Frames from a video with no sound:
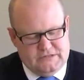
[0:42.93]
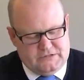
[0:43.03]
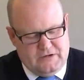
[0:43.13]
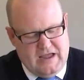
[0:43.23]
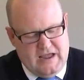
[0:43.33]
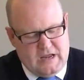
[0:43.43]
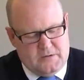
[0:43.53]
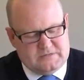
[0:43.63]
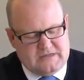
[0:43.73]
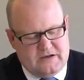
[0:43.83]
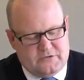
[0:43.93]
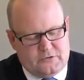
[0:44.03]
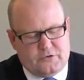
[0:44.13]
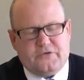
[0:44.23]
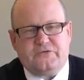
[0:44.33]
So air comes out
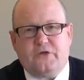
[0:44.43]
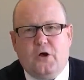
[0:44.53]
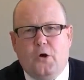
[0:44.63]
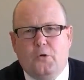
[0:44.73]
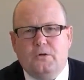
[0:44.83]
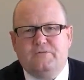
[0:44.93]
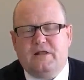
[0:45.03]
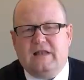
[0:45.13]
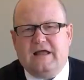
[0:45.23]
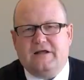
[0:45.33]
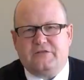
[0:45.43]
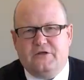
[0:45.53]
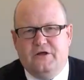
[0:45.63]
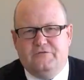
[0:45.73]
across the whole of the length